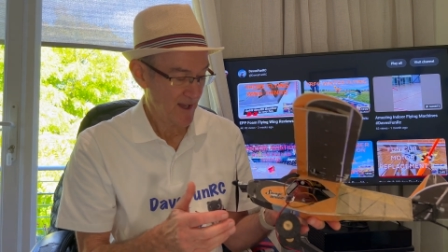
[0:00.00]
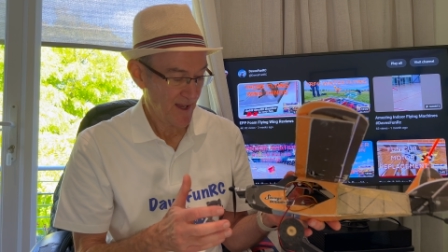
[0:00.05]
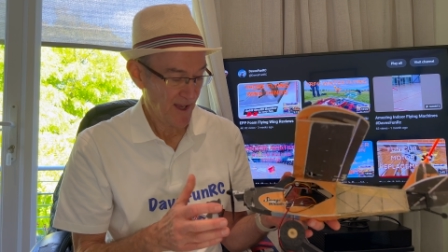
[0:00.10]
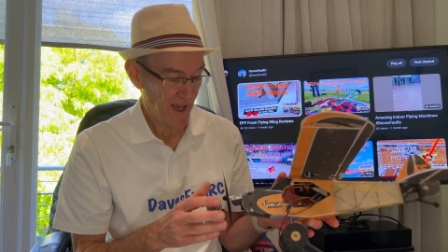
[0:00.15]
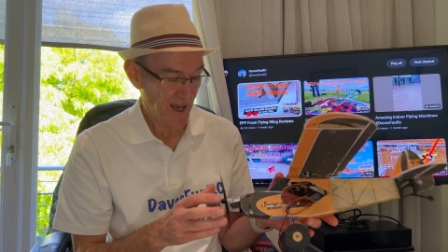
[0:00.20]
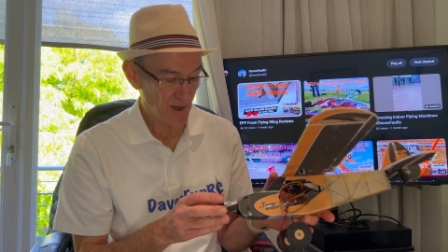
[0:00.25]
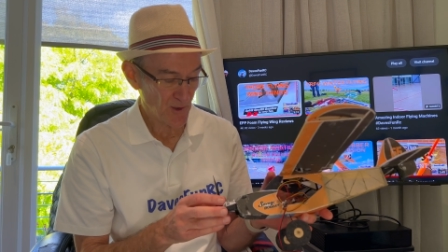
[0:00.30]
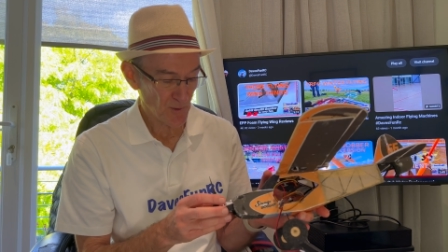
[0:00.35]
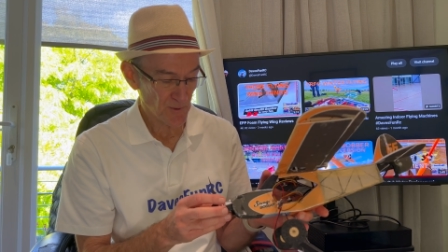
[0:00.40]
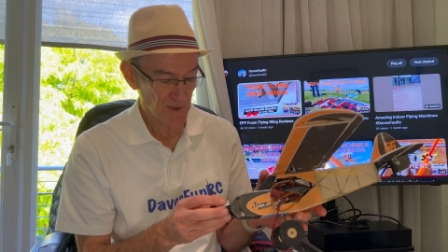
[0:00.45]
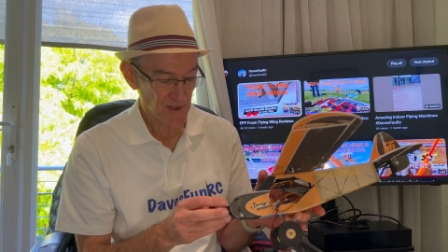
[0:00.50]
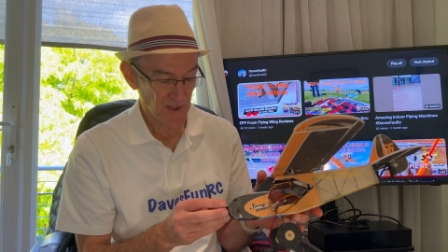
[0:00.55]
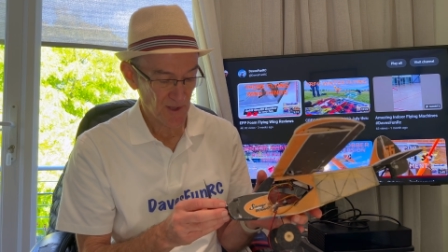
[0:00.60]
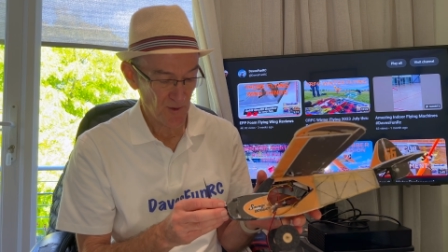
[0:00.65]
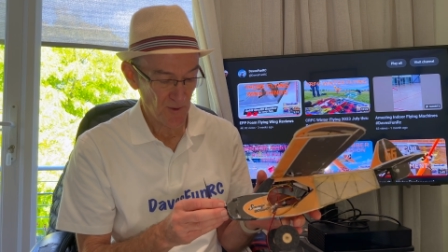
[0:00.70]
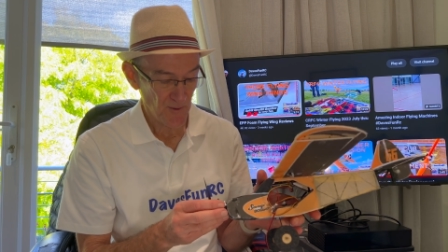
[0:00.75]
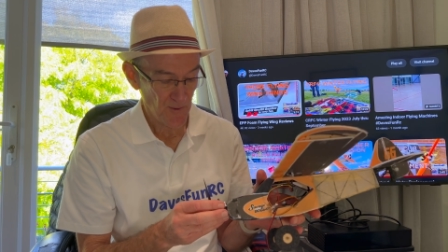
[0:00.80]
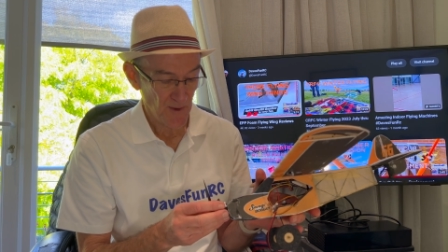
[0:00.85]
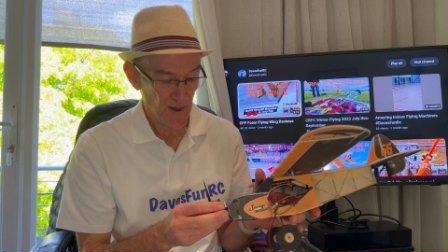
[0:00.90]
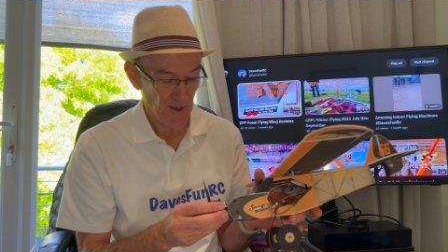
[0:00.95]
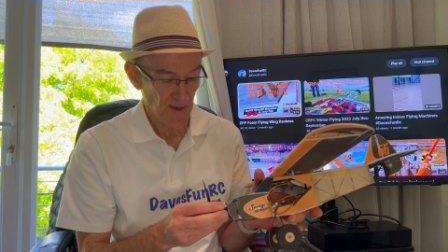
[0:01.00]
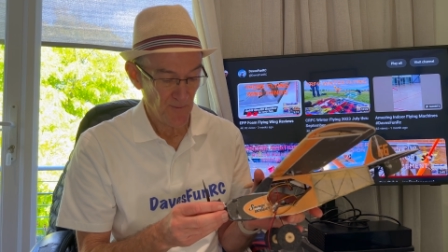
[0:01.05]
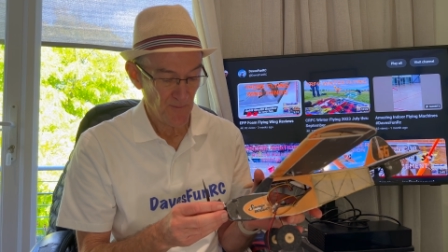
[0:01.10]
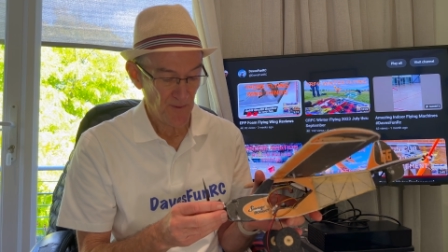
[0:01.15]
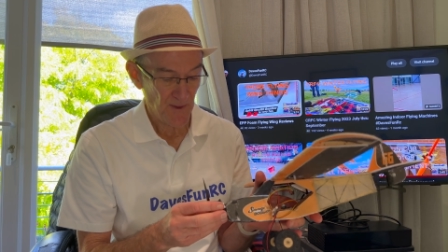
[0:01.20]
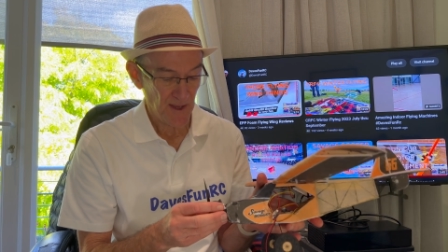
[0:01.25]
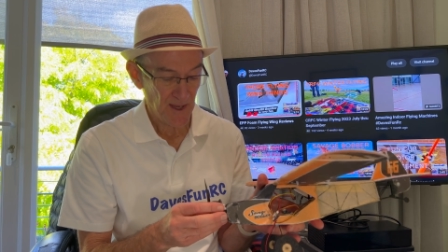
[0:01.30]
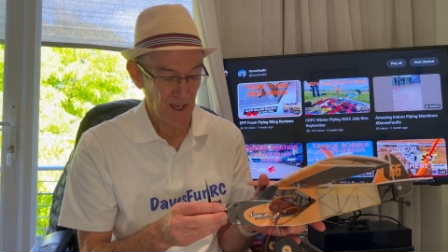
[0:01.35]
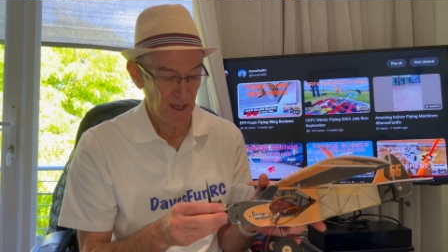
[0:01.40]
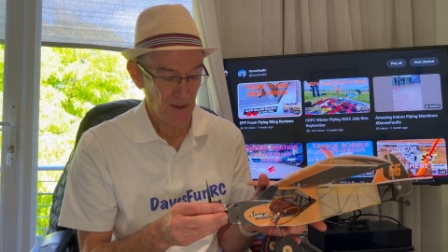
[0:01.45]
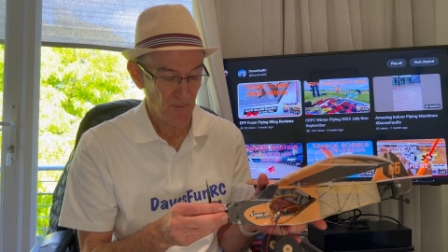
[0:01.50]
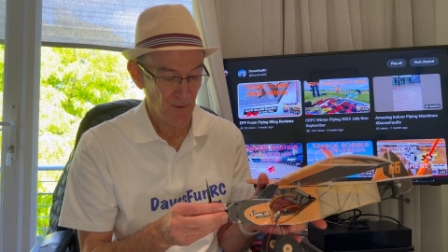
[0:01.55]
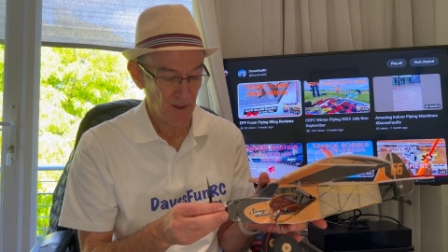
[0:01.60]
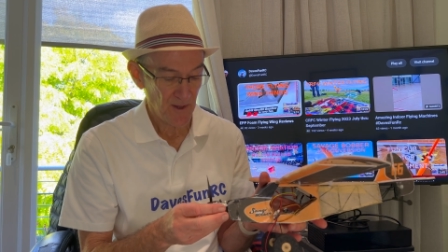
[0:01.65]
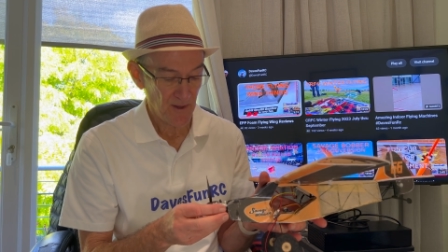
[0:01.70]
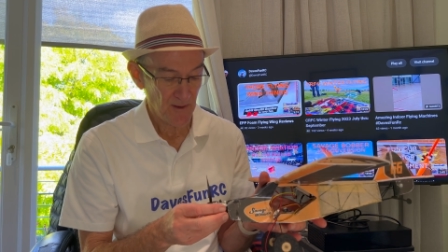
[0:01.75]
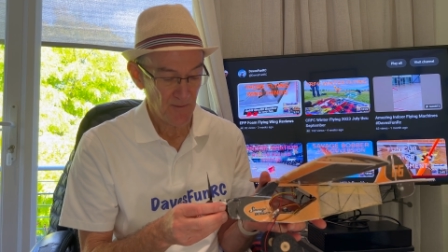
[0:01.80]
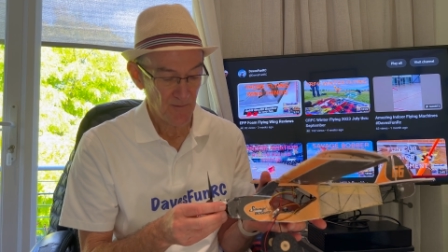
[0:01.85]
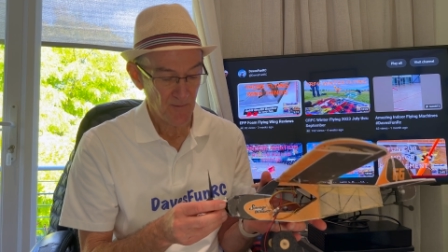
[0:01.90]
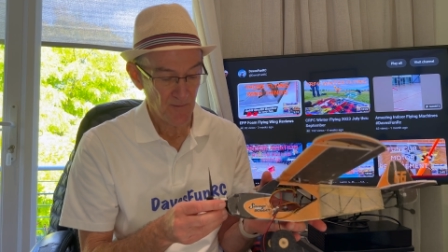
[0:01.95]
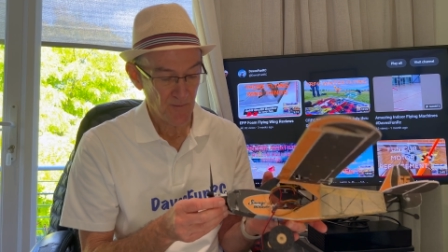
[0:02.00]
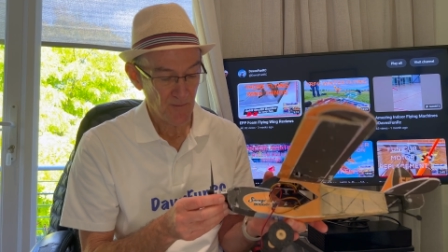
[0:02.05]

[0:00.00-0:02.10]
and also the heavy